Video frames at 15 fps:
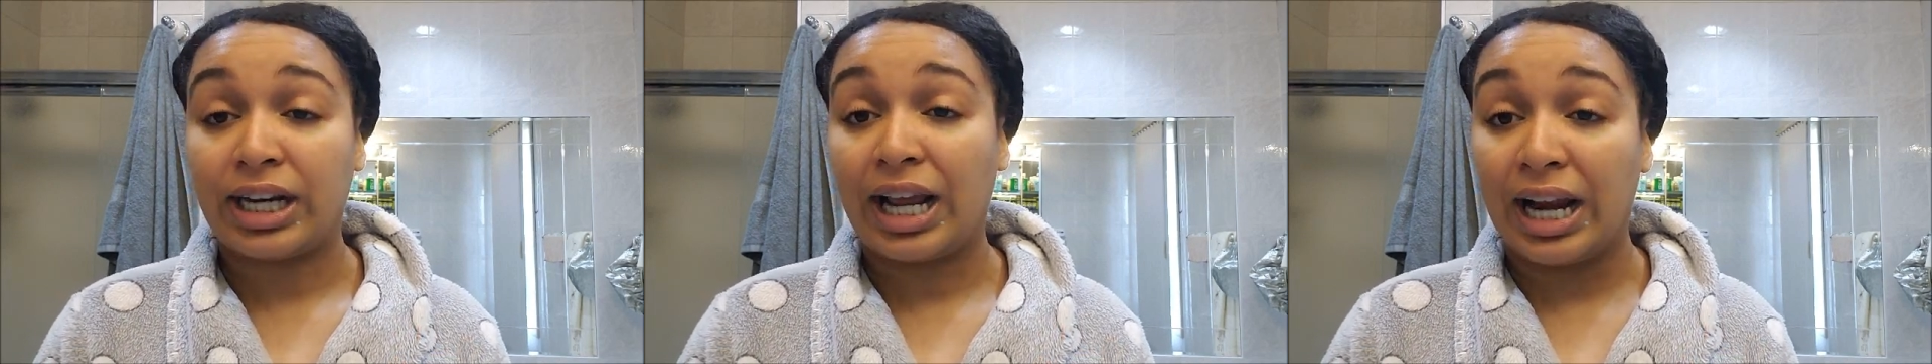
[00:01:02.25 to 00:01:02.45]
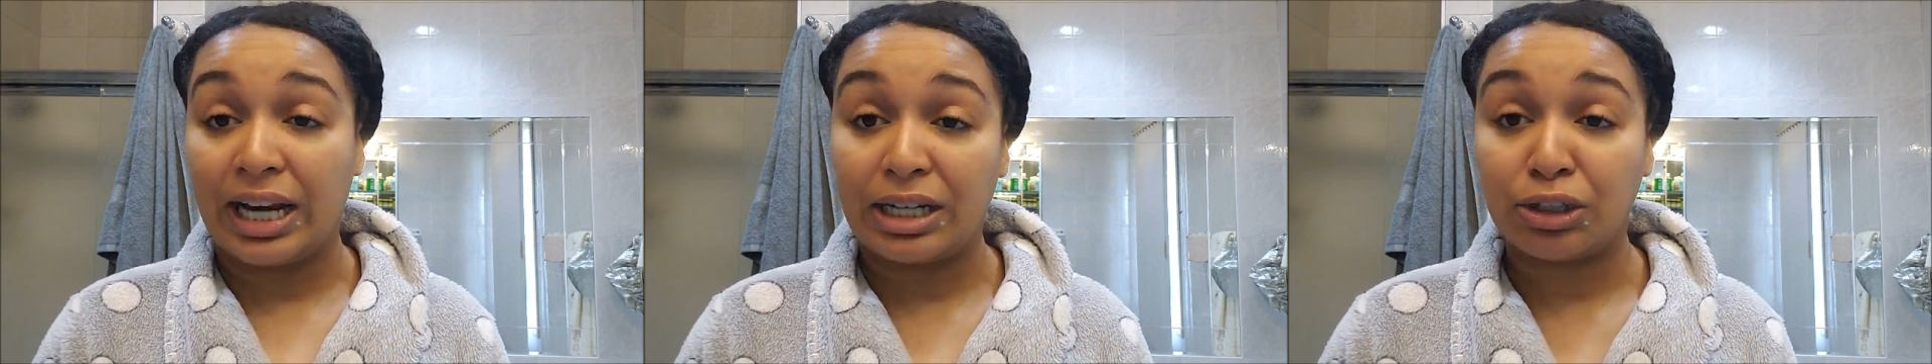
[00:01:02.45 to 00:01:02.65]

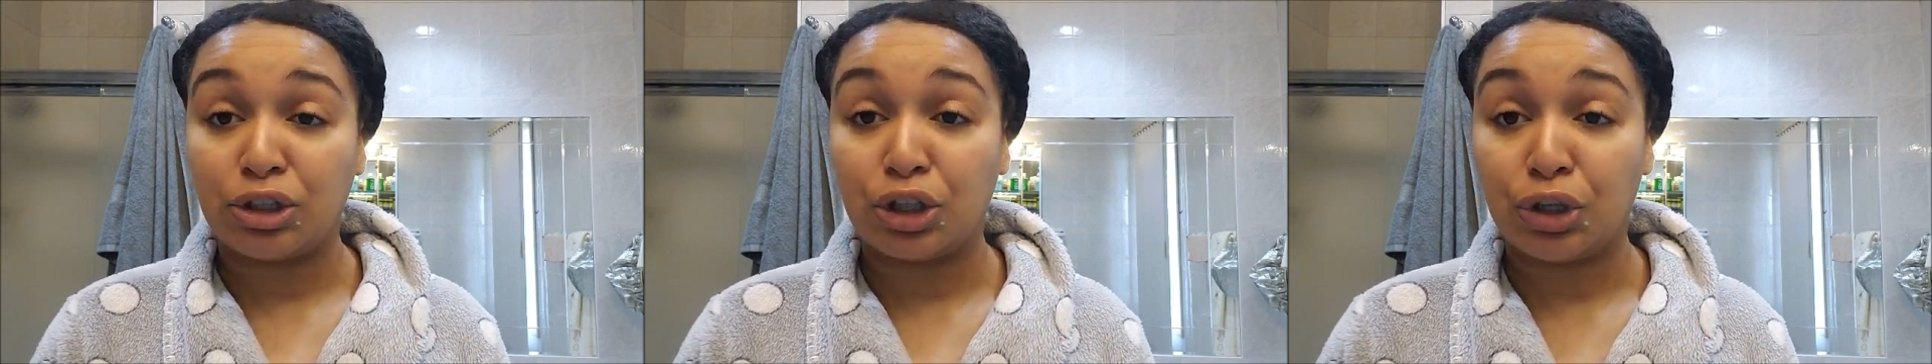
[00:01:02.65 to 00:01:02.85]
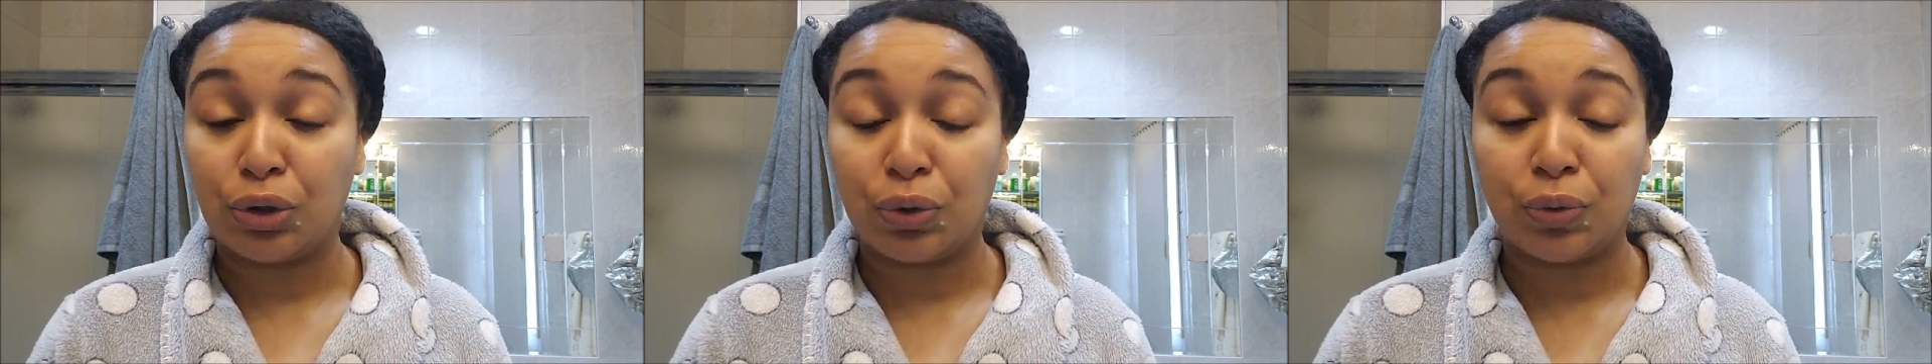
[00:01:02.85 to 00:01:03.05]
to get
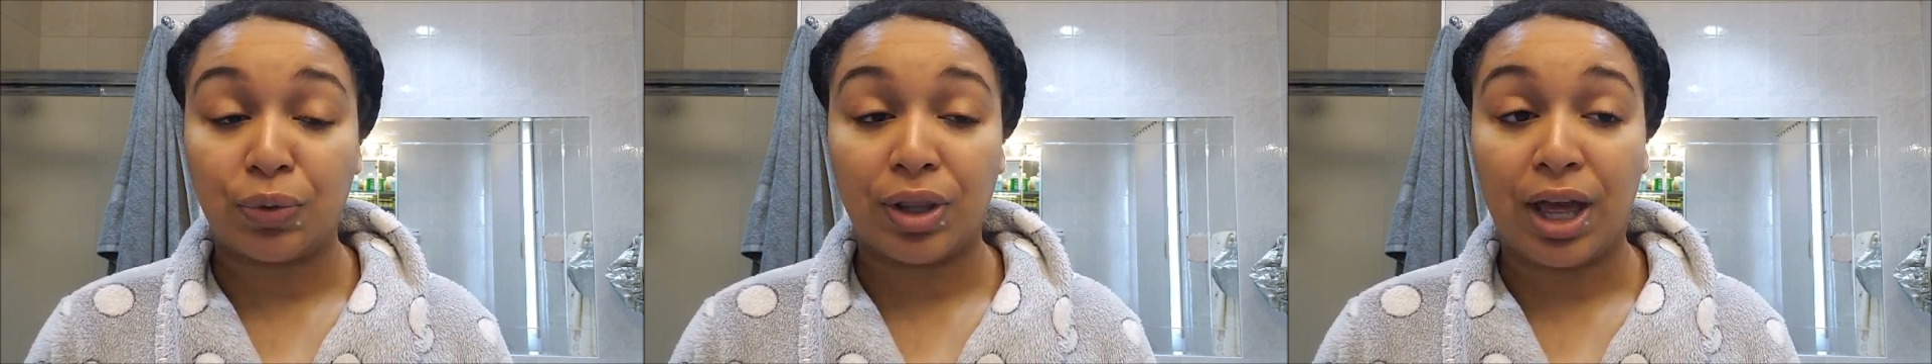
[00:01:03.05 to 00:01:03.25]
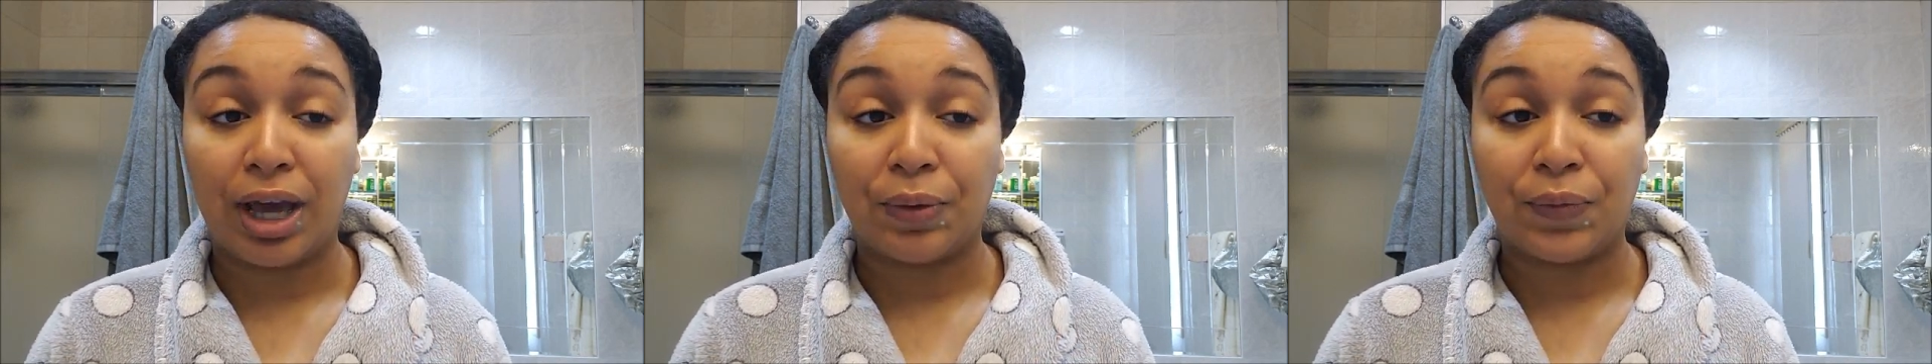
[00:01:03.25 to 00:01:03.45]
into.
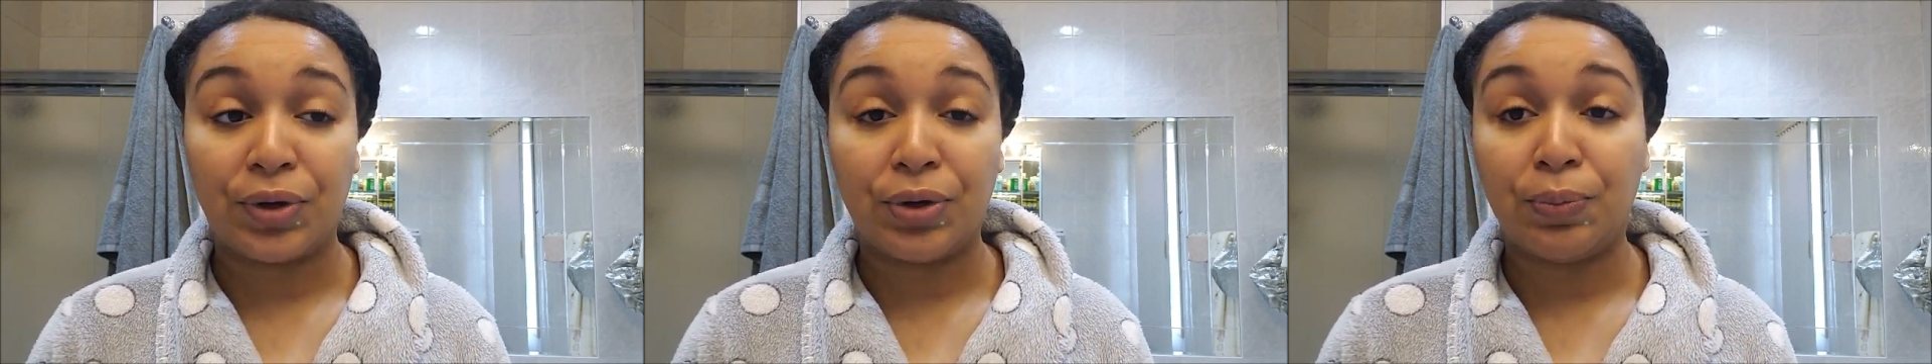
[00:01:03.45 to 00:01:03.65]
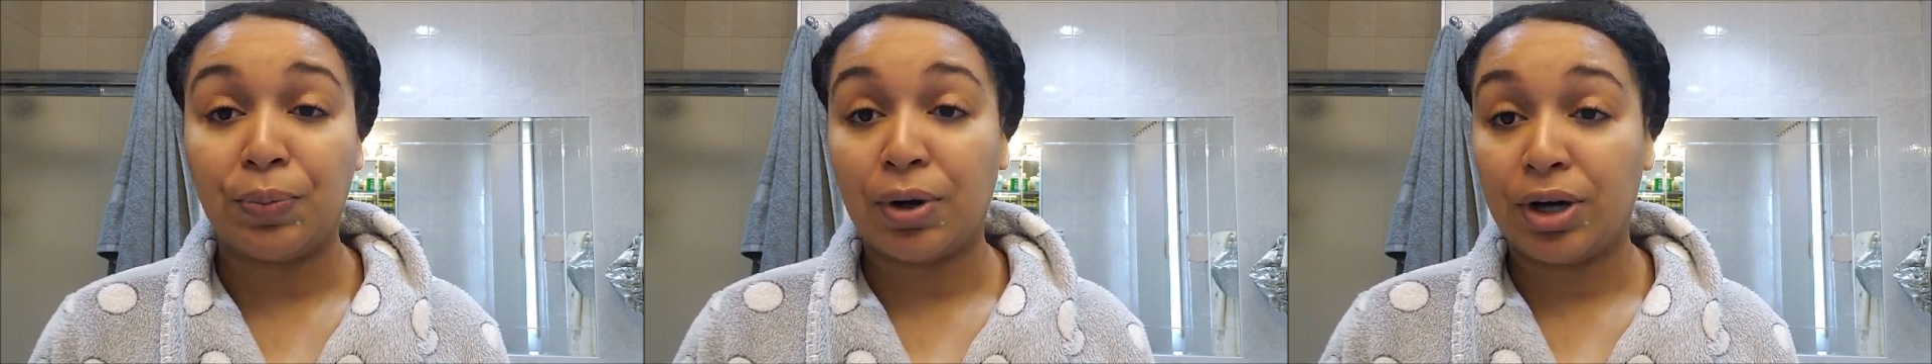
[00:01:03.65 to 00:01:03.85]
Like
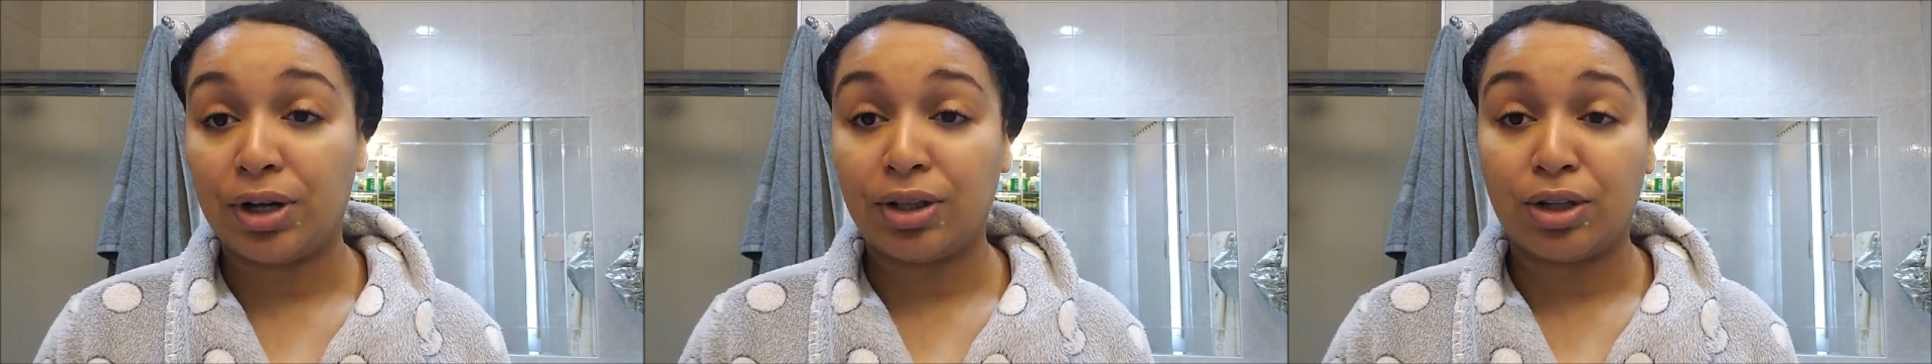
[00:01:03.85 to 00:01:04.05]
when you put